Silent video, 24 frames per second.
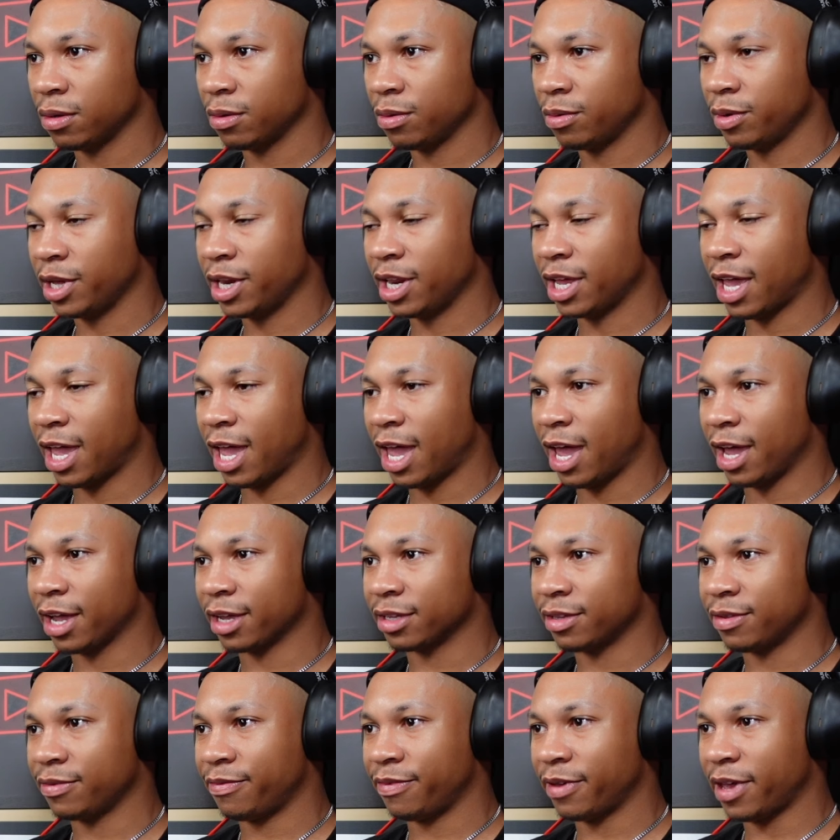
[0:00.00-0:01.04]
Way to
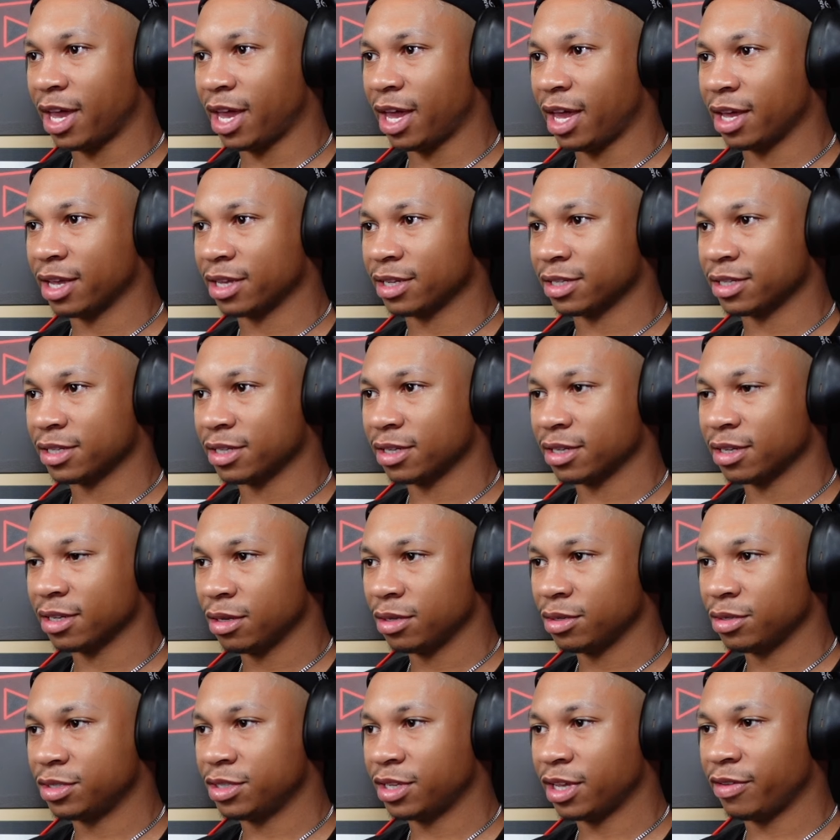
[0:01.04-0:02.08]
act fast.
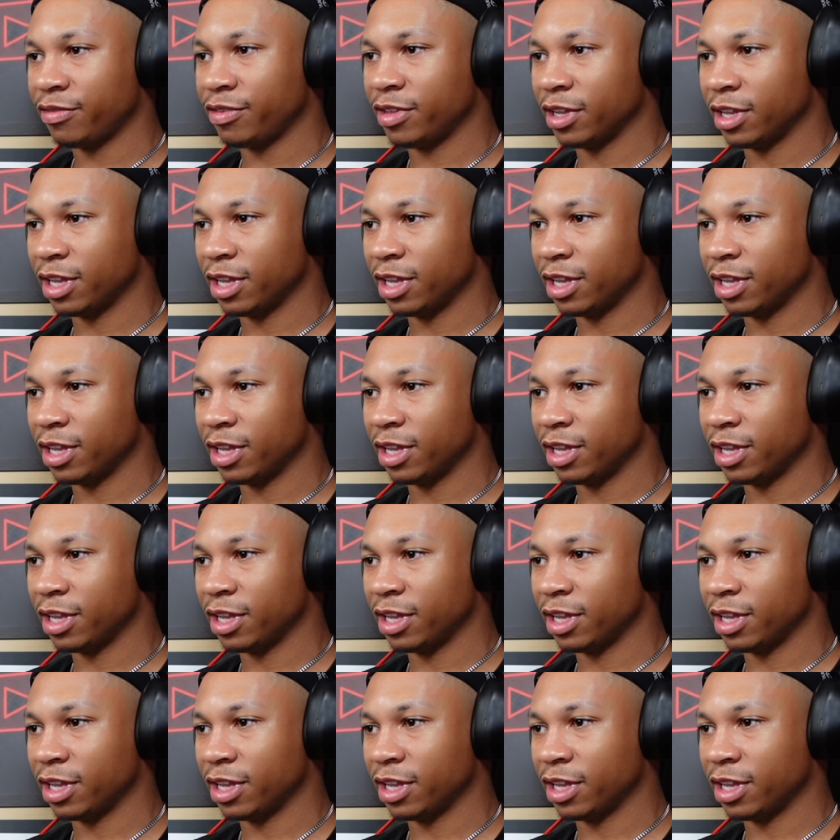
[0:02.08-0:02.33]
You saved a